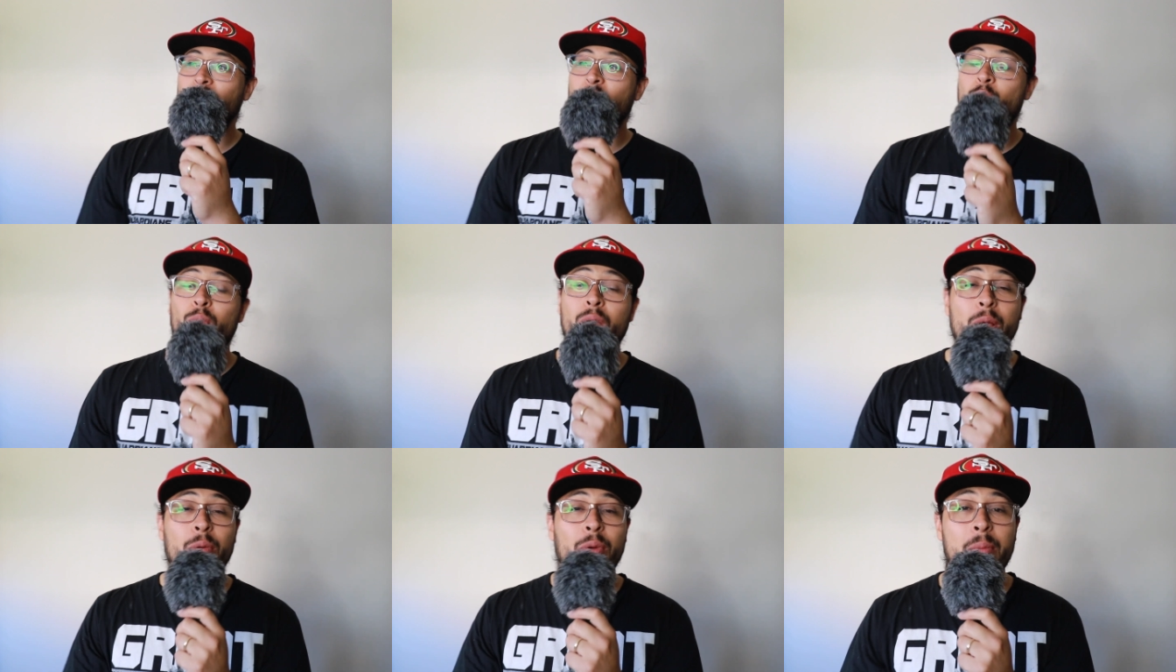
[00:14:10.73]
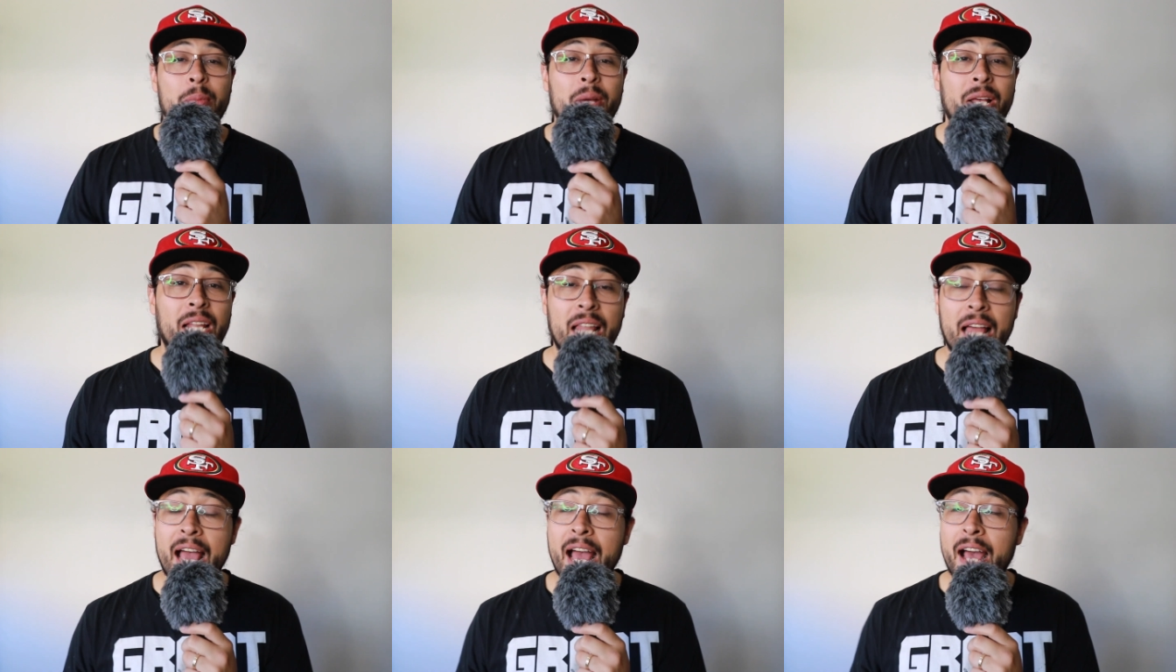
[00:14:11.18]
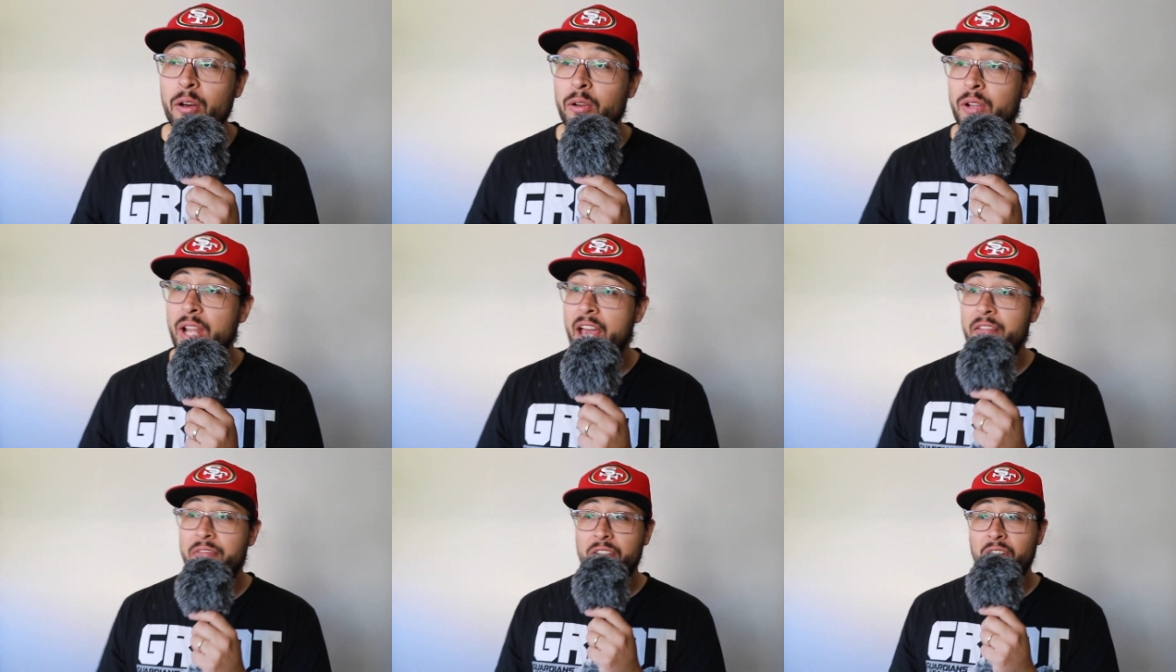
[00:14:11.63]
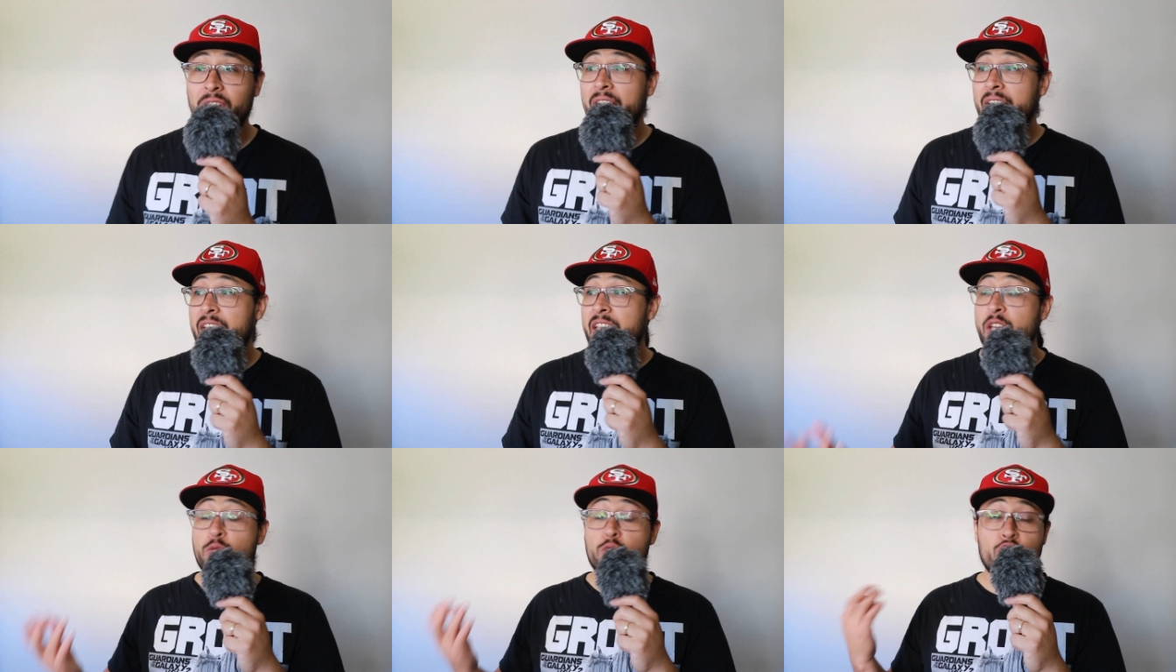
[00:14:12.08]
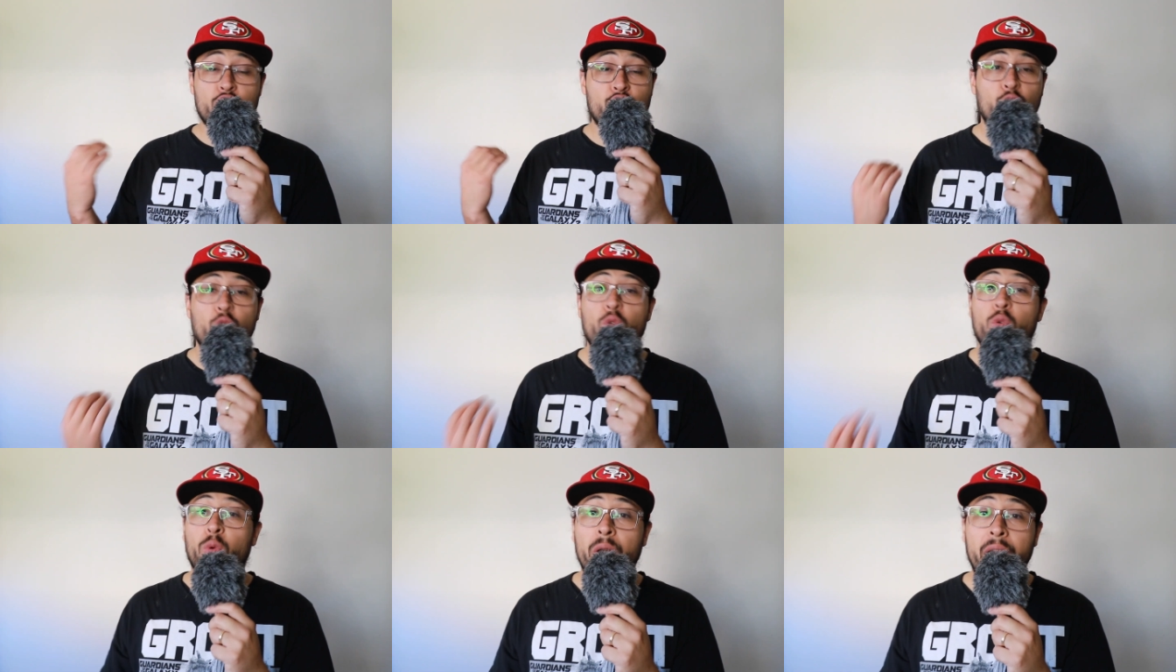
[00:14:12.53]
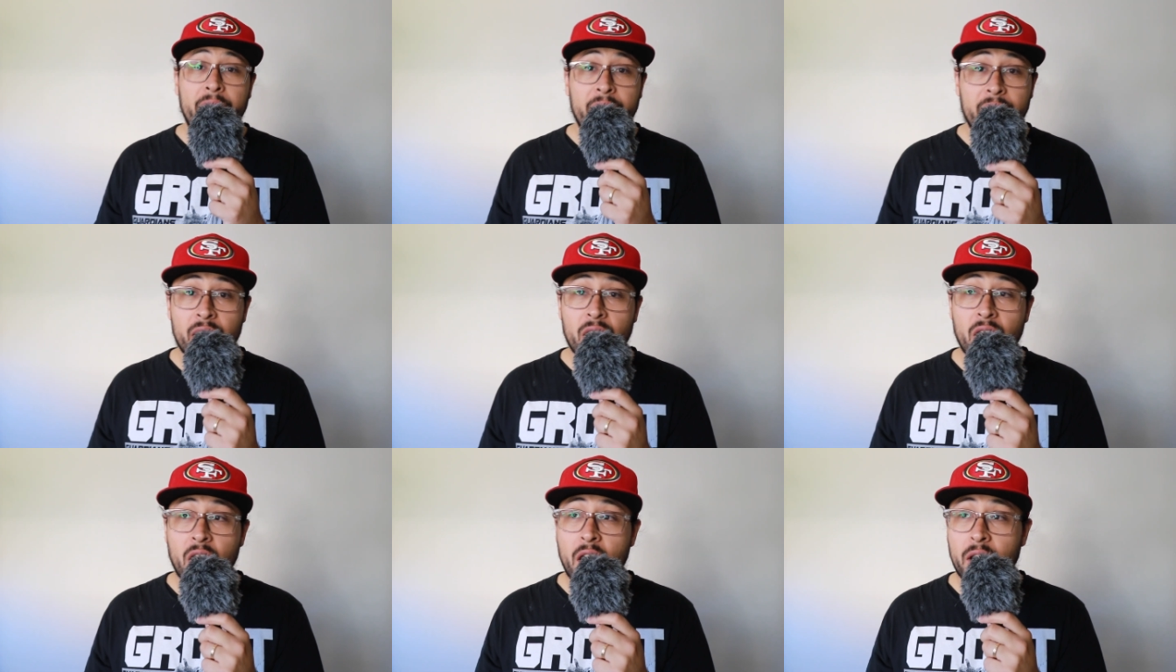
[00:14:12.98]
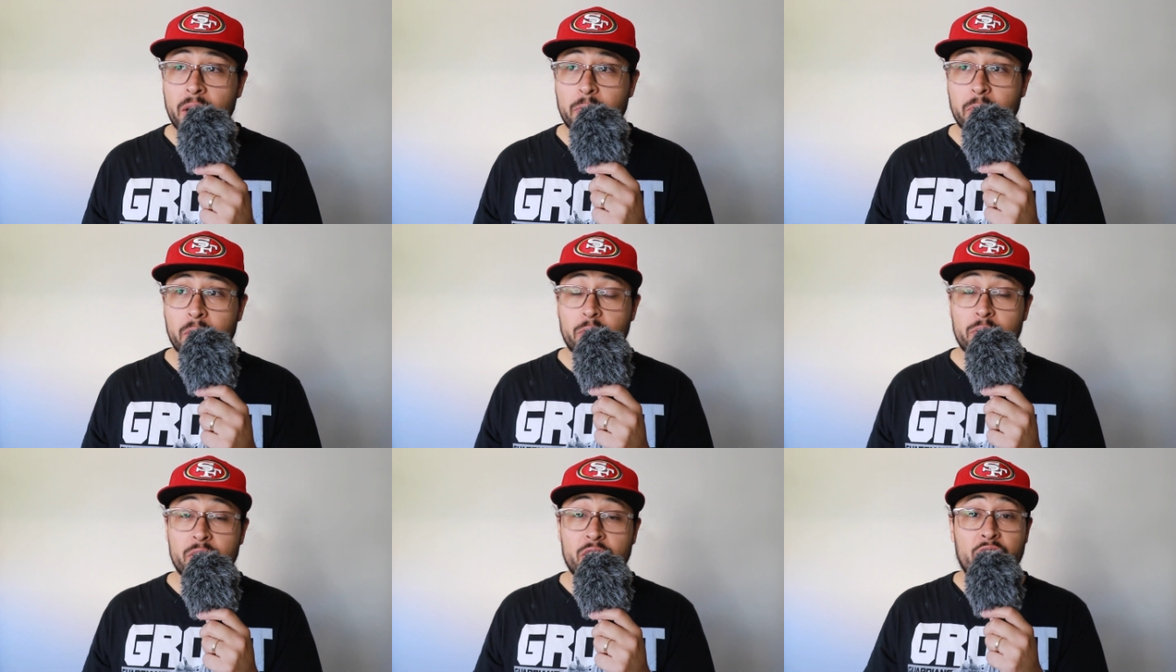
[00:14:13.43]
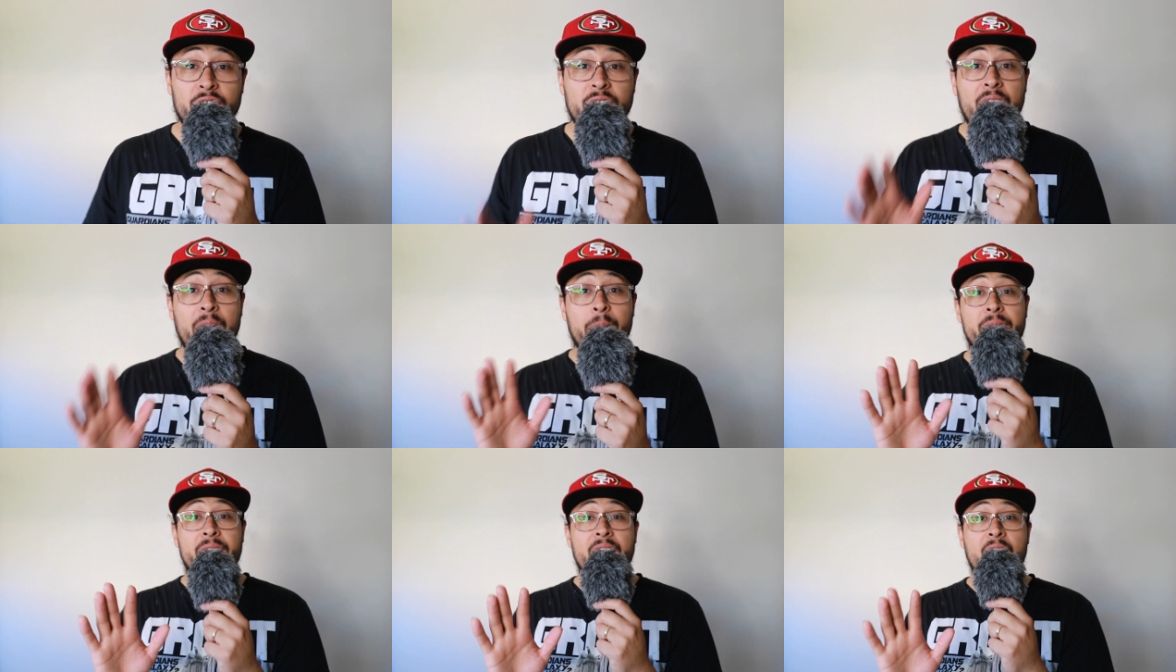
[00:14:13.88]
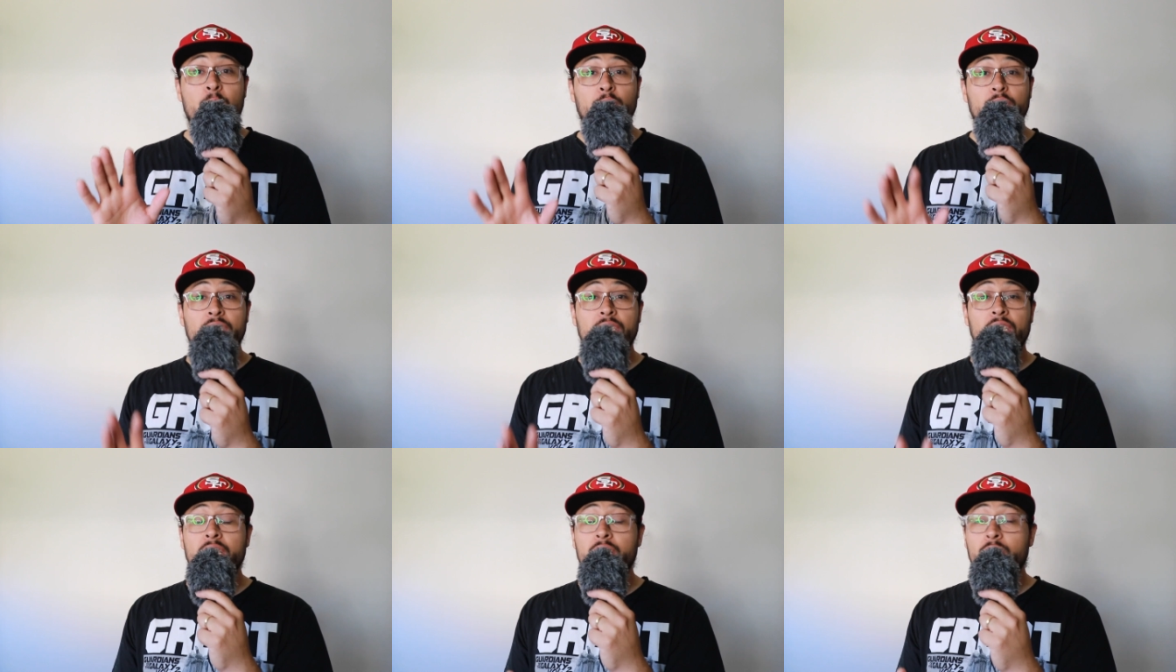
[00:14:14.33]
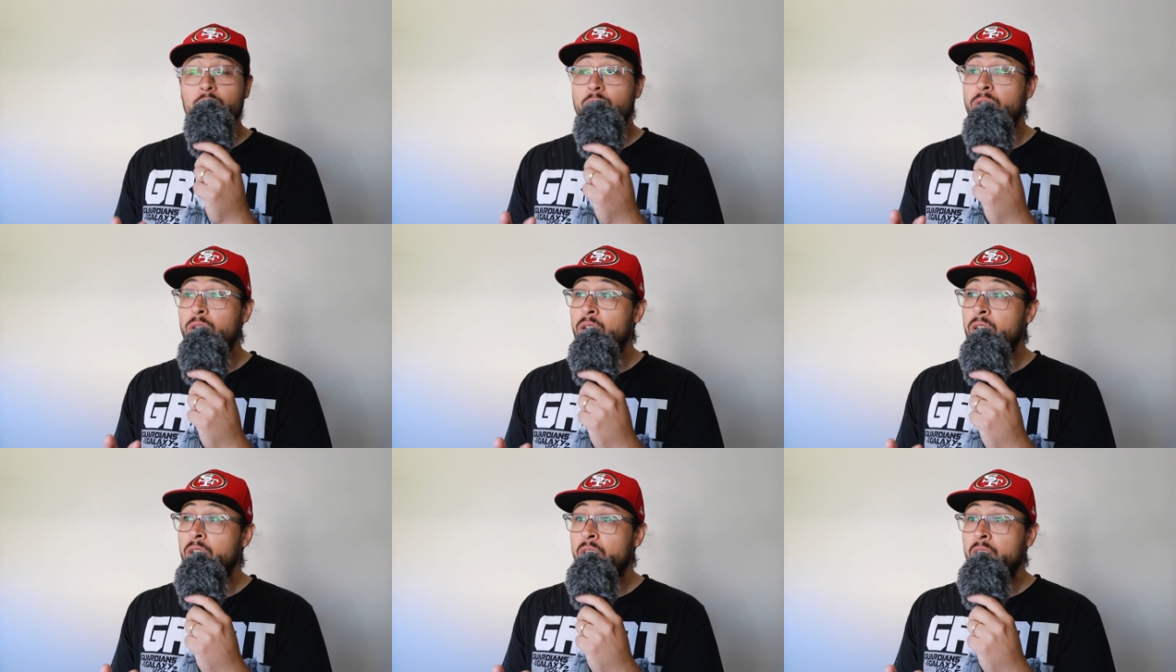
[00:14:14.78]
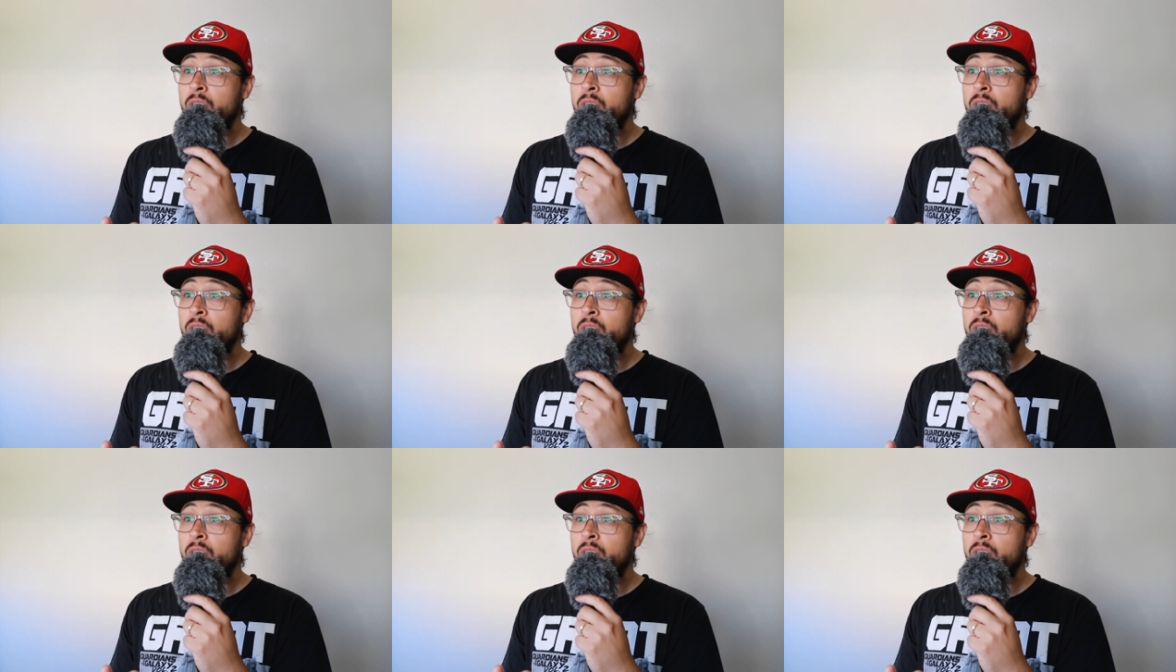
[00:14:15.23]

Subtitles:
Ray Ray McLeod, I felt like he was great on punt returns. I mean, I was a little